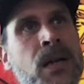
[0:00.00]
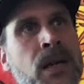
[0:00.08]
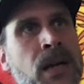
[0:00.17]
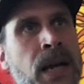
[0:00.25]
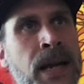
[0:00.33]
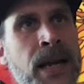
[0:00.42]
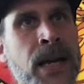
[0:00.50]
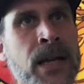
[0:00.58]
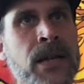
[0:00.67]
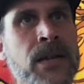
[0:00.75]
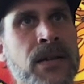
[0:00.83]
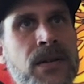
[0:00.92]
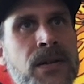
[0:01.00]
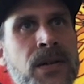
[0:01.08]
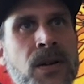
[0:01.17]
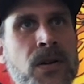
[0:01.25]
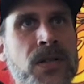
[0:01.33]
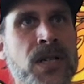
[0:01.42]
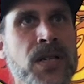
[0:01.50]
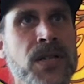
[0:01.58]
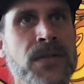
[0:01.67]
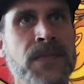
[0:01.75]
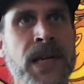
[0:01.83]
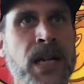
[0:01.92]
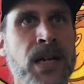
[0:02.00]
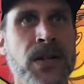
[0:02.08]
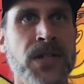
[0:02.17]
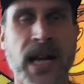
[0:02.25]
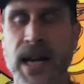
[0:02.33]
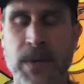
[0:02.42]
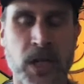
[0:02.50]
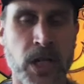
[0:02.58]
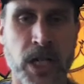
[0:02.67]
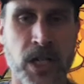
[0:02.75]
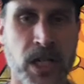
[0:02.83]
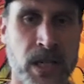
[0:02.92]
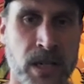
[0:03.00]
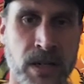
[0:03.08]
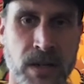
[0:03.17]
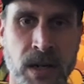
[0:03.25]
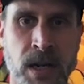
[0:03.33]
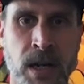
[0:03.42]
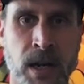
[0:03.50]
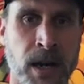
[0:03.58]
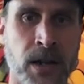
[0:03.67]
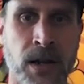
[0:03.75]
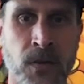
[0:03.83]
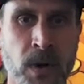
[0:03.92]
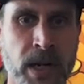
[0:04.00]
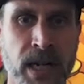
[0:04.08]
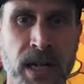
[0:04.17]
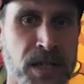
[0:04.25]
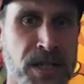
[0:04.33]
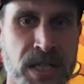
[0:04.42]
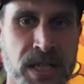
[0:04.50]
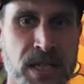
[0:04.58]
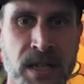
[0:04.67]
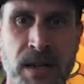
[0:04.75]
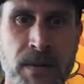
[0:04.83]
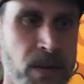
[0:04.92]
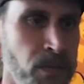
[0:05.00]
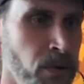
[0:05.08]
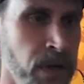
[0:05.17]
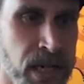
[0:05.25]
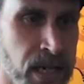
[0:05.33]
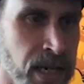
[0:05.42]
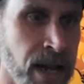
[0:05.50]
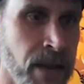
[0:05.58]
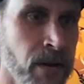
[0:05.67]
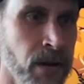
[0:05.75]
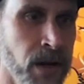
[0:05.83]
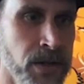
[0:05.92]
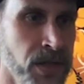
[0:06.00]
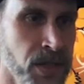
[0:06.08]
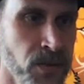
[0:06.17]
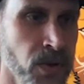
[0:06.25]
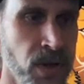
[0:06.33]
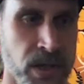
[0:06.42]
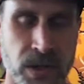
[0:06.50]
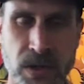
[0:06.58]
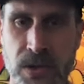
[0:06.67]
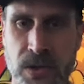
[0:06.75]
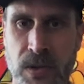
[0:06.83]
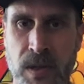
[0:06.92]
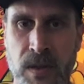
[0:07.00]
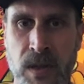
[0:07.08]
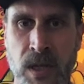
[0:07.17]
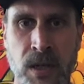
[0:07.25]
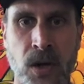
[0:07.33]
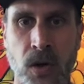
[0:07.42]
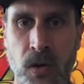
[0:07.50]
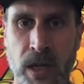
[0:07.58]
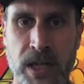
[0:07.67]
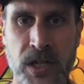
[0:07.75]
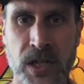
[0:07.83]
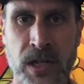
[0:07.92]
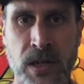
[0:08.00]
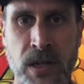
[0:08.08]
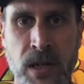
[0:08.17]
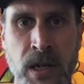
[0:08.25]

It's just been a Jedi magician working on the system and bringing together just a real unusual coalition.